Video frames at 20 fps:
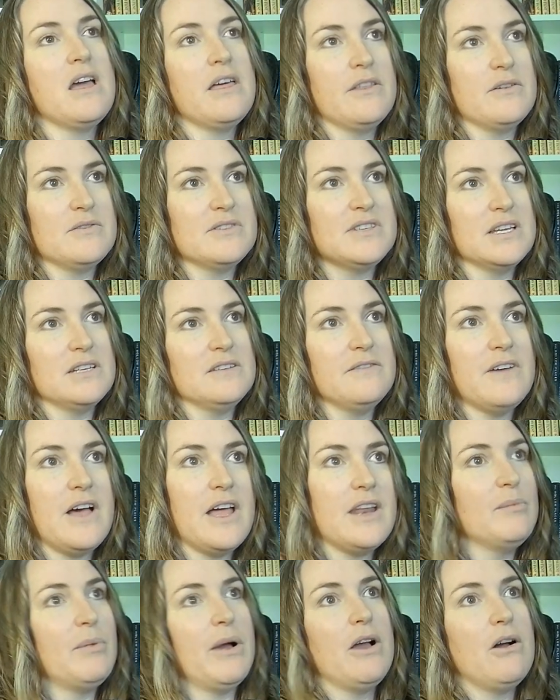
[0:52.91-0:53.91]
Those get
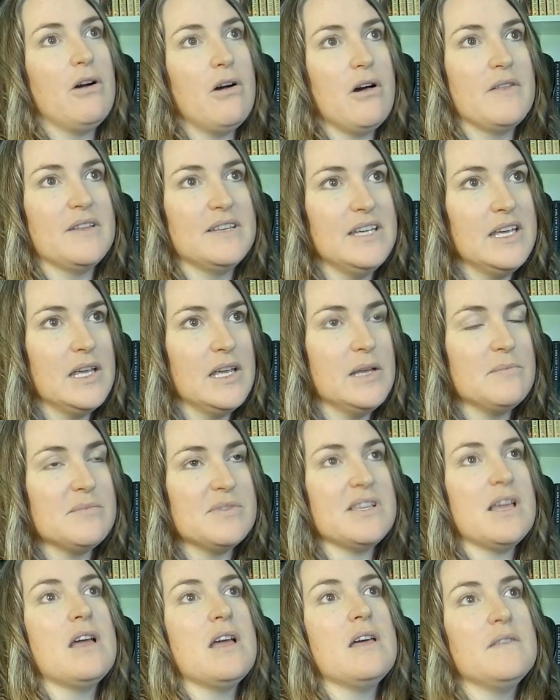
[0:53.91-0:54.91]
divided by all the
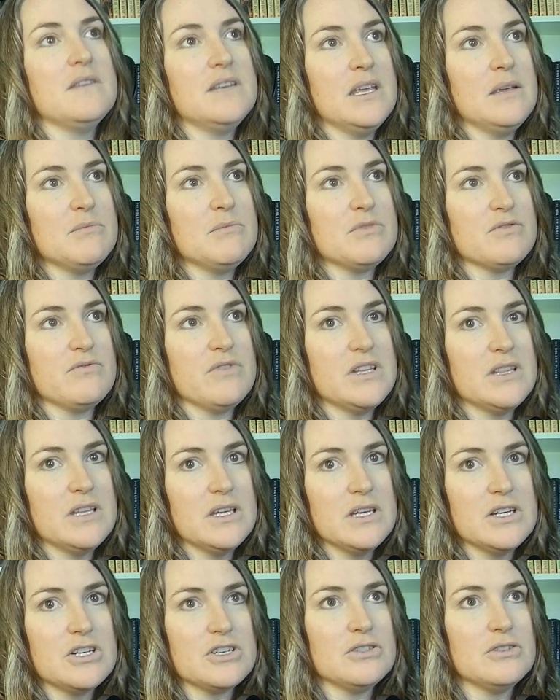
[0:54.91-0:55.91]
teams. The teams read
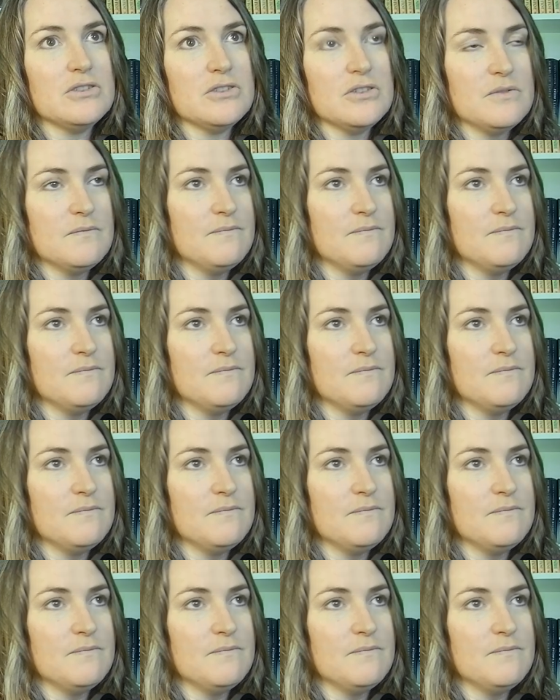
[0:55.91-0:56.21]
the initial